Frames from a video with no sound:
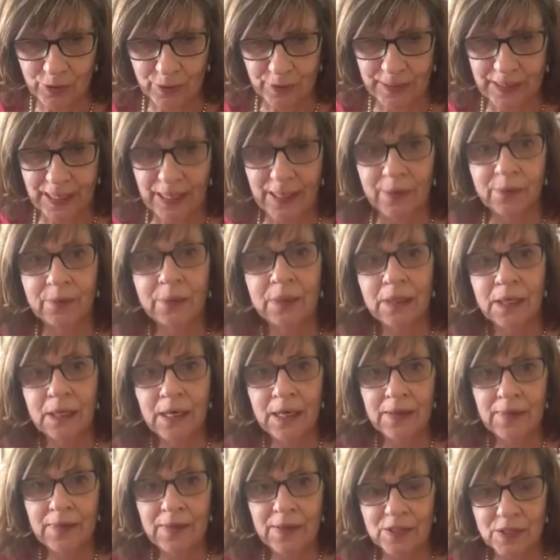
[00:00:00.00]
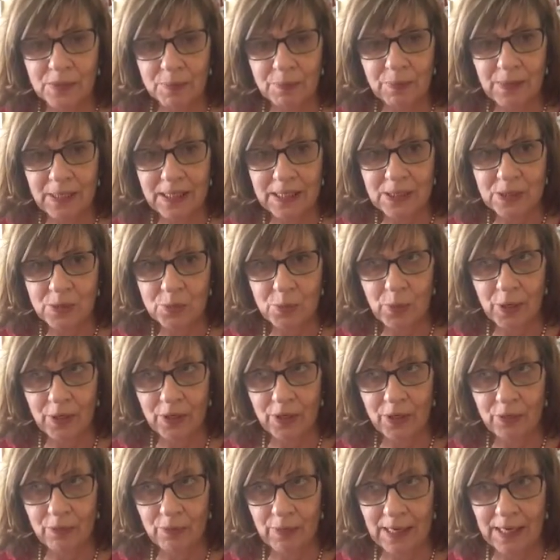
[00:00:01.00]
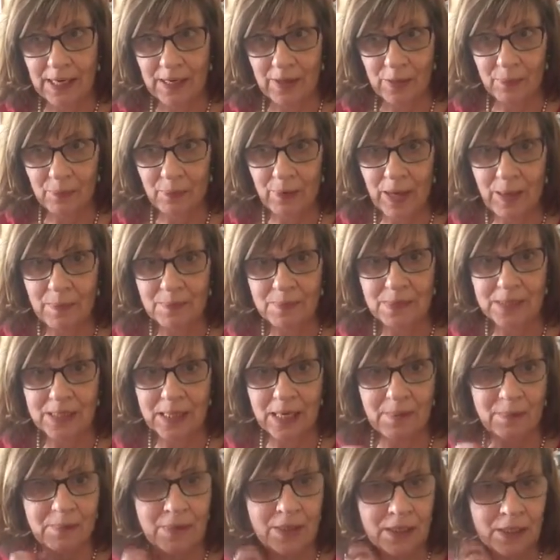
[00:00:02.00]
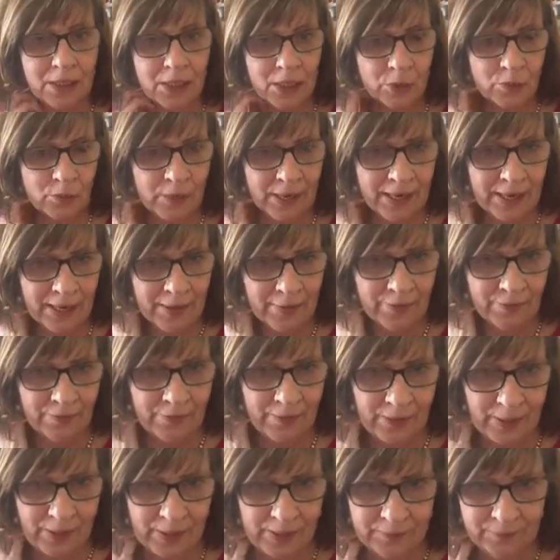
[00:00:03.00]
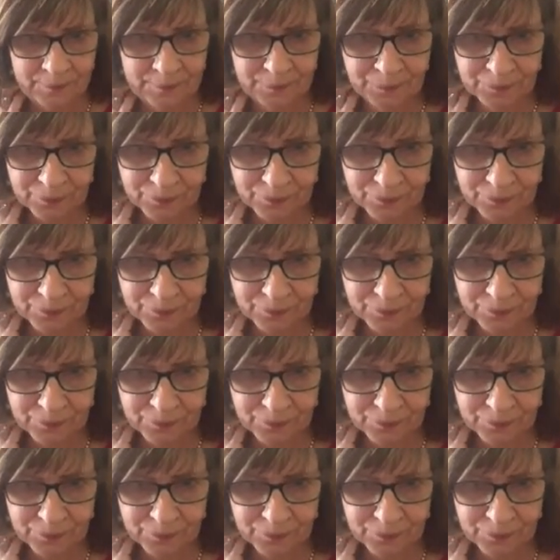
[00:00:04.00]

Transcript: doing now, there's a place where you write out the problem statement and you write out the